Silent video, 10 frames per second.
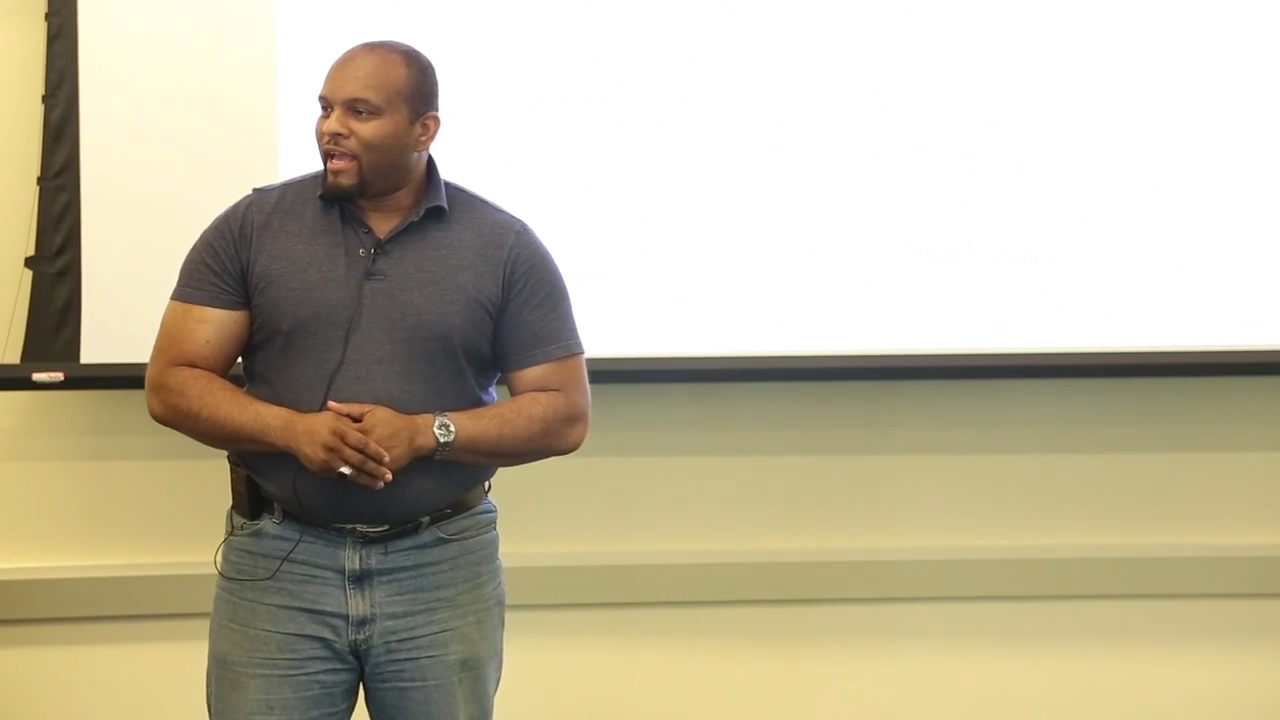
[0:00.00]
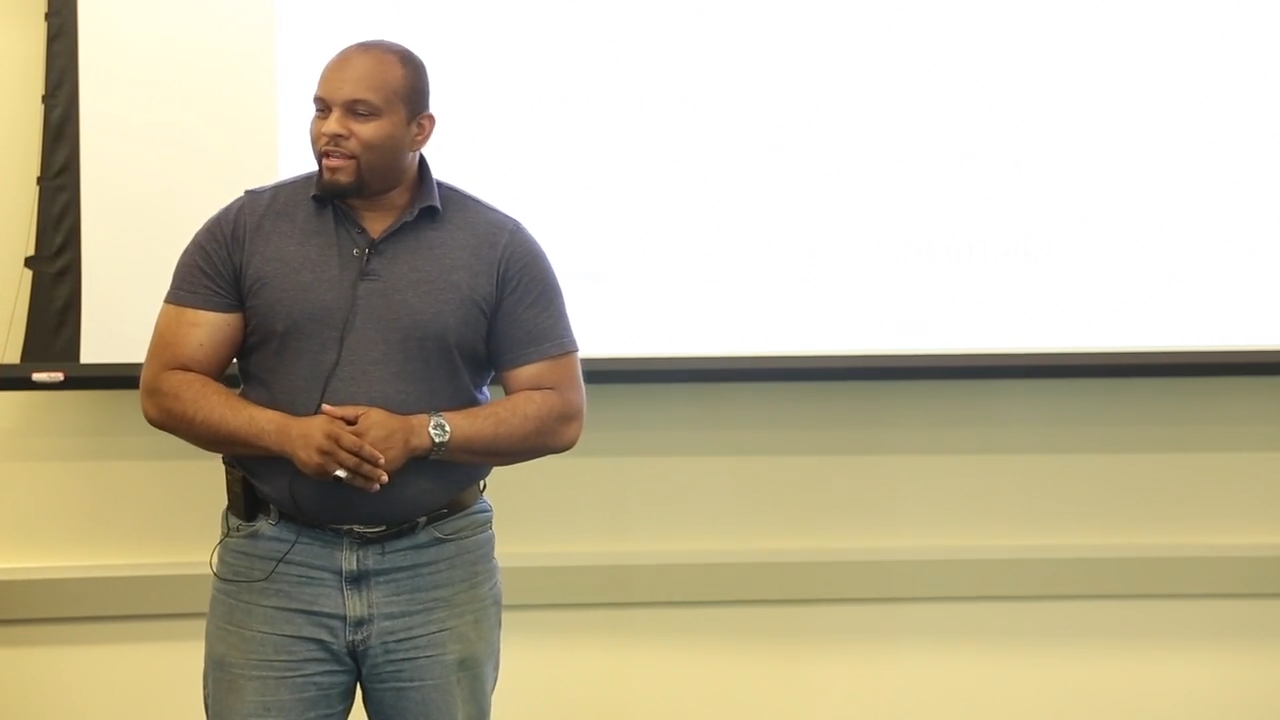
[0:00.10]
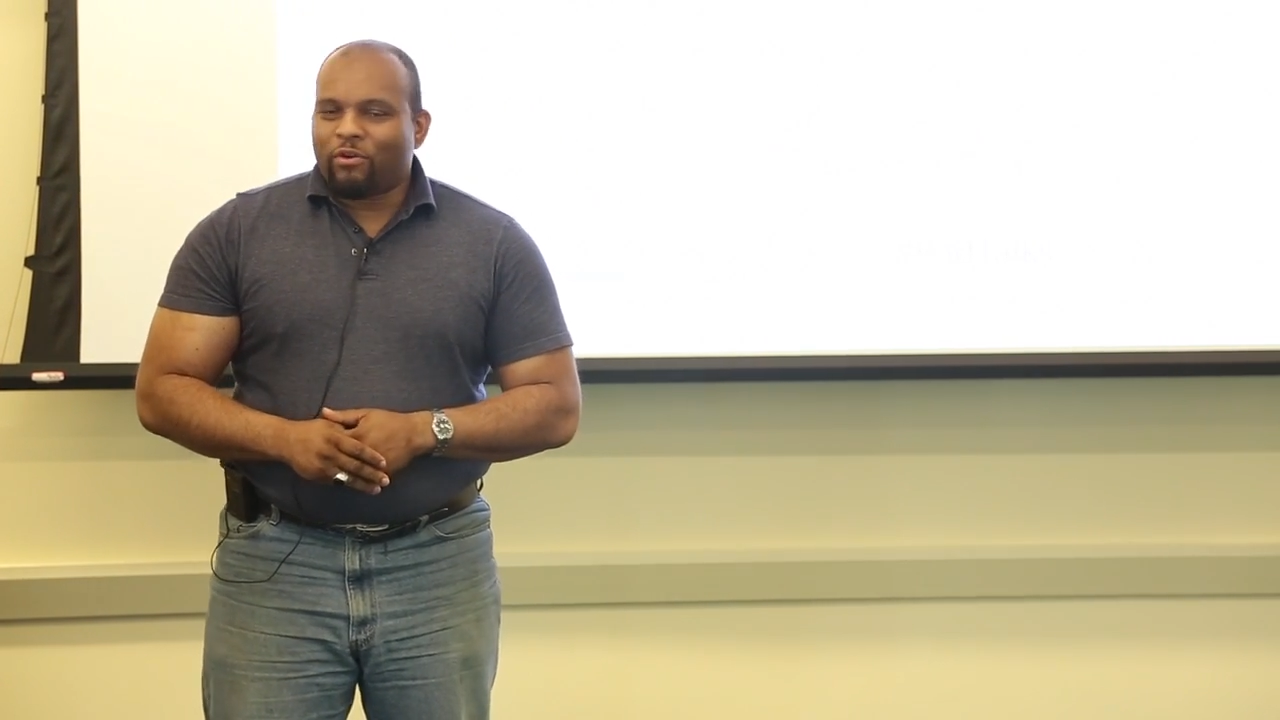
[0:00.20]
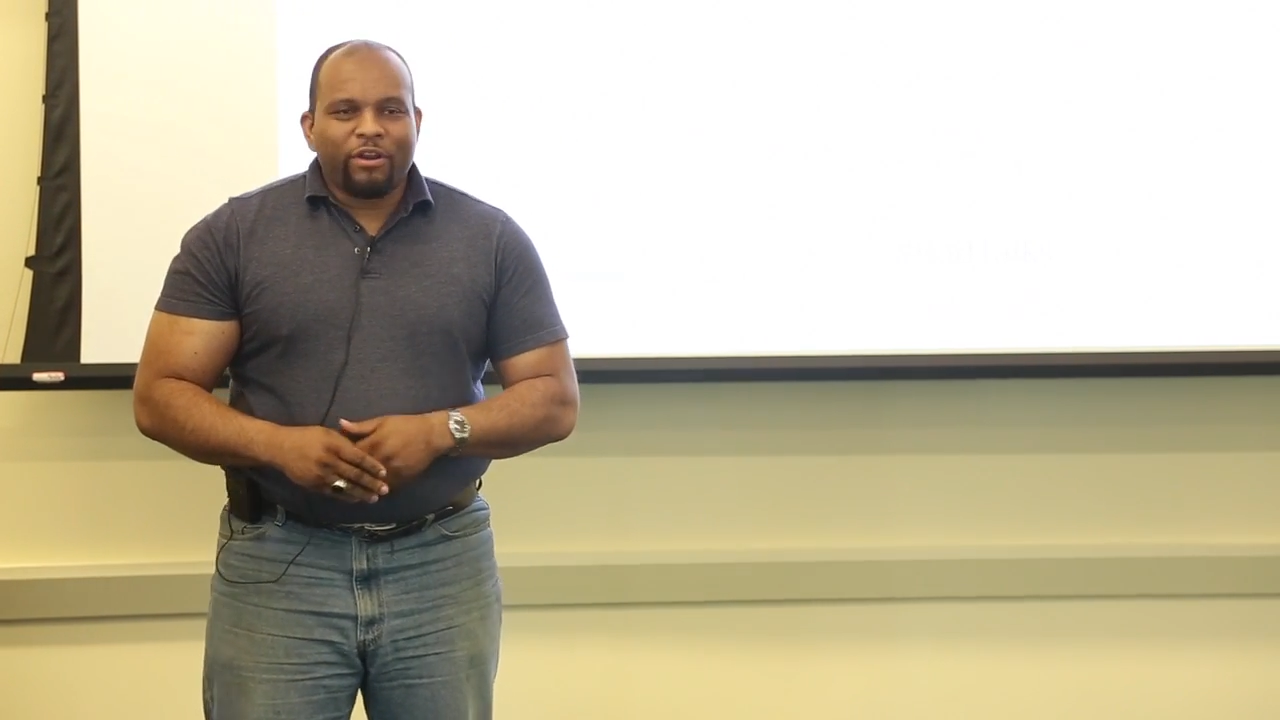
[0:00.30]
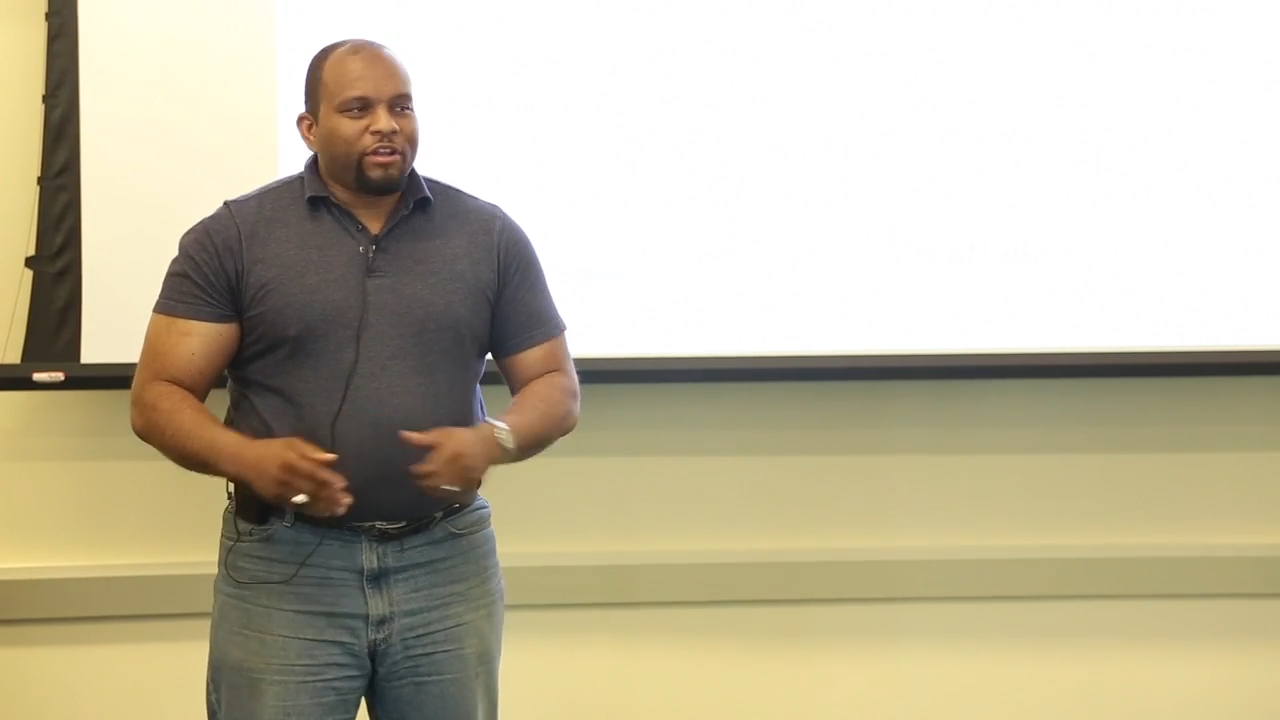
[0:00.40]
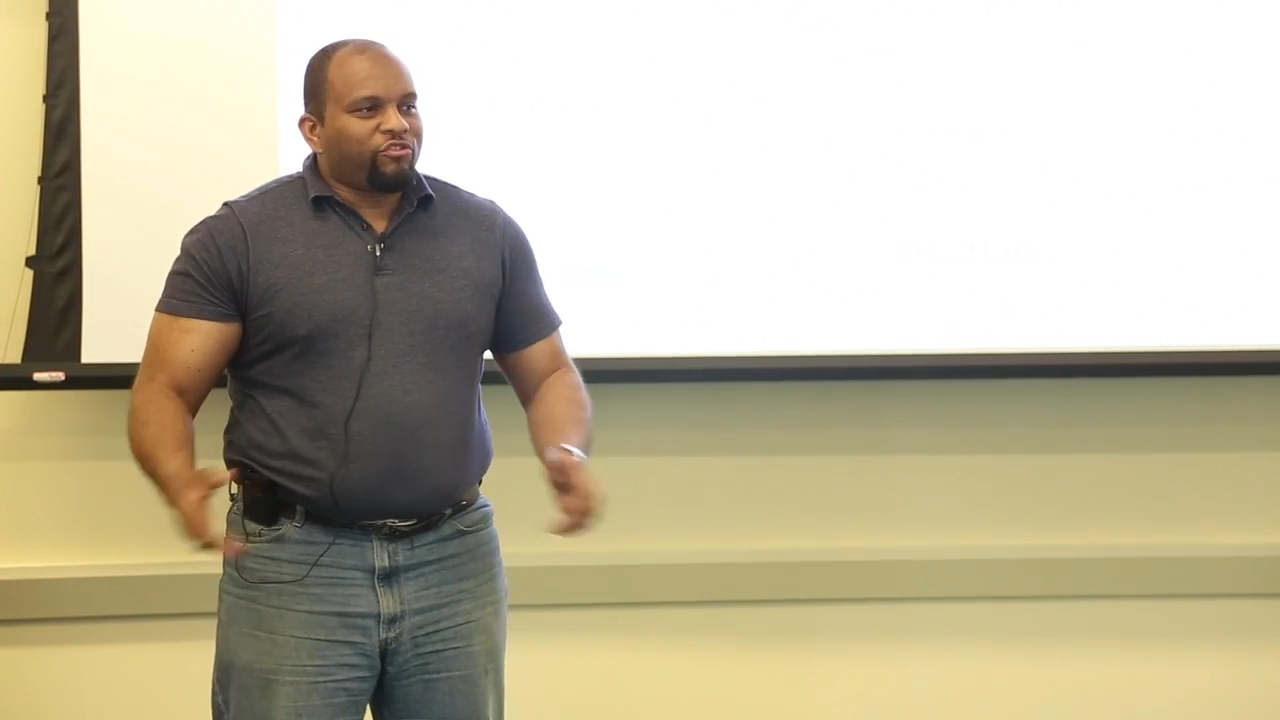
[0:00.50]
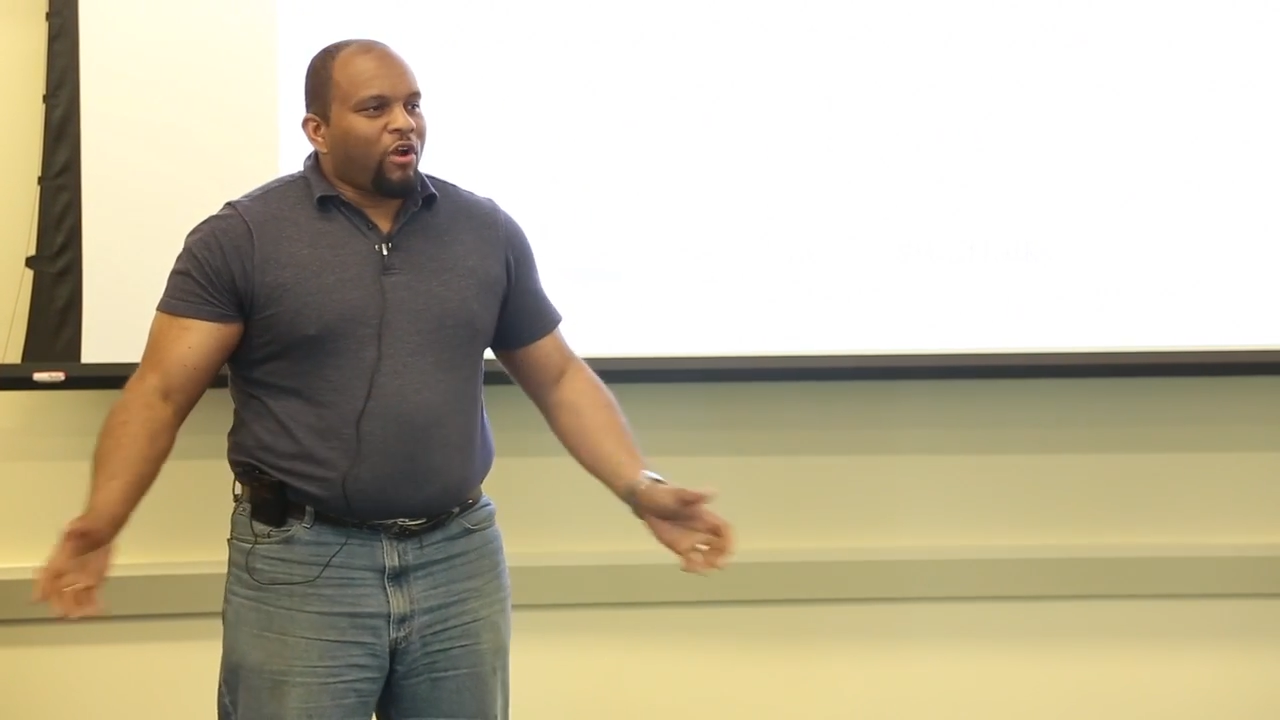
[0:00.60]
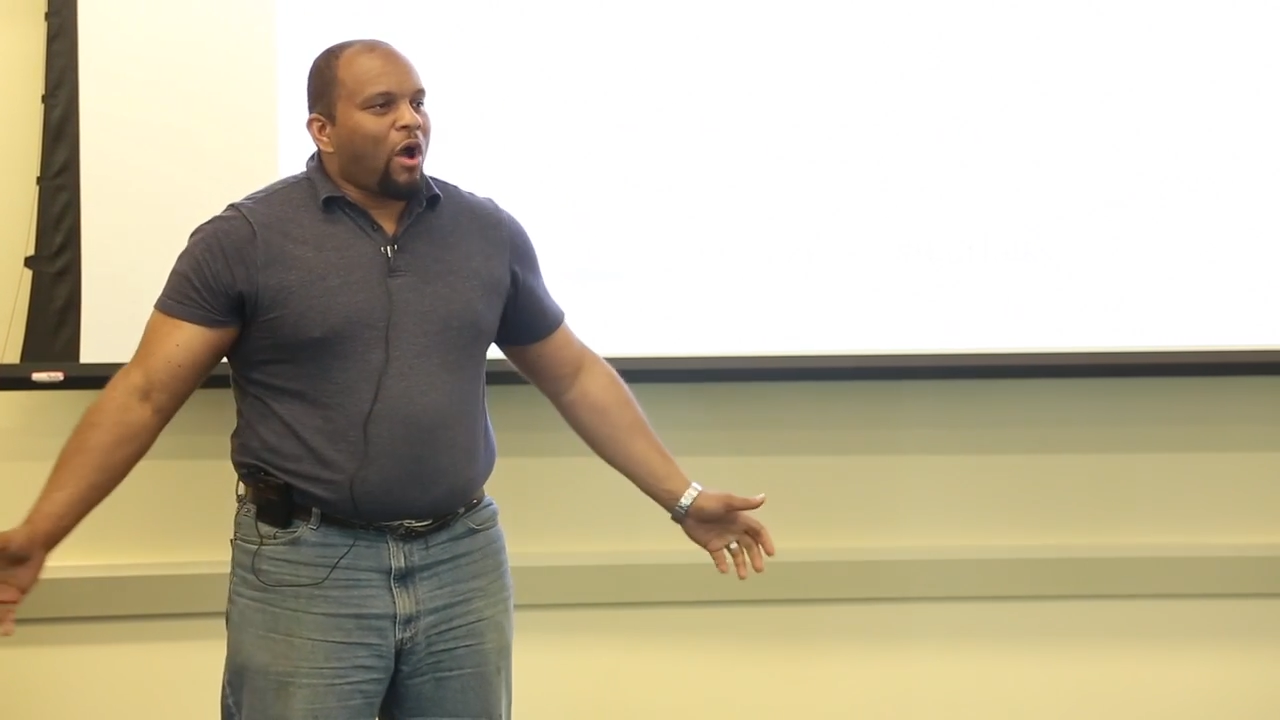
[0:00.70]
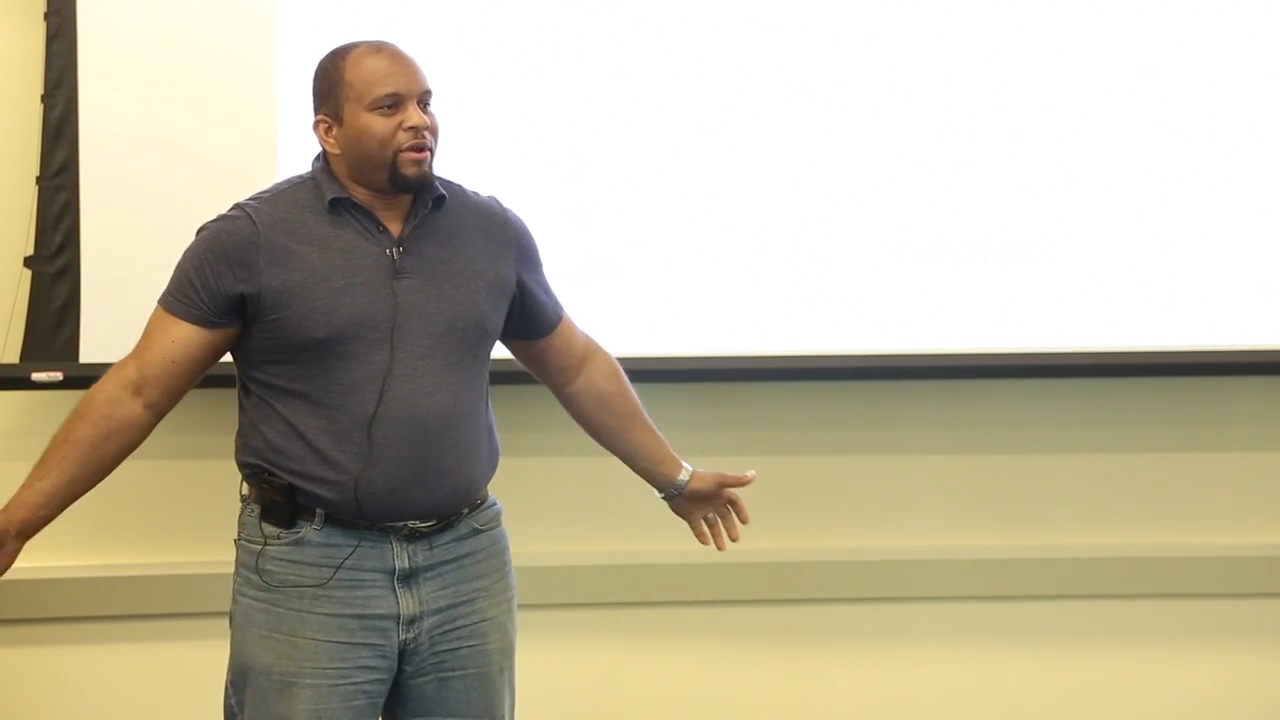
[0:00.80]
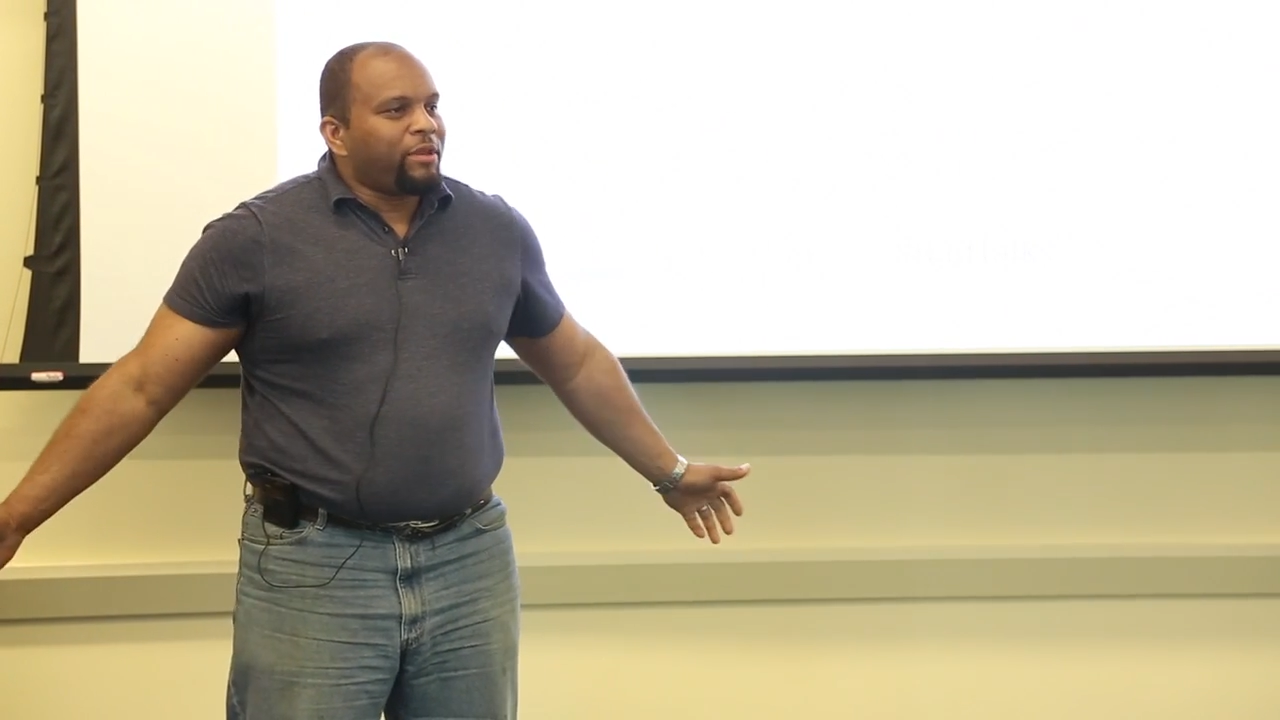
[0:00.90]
In order to draw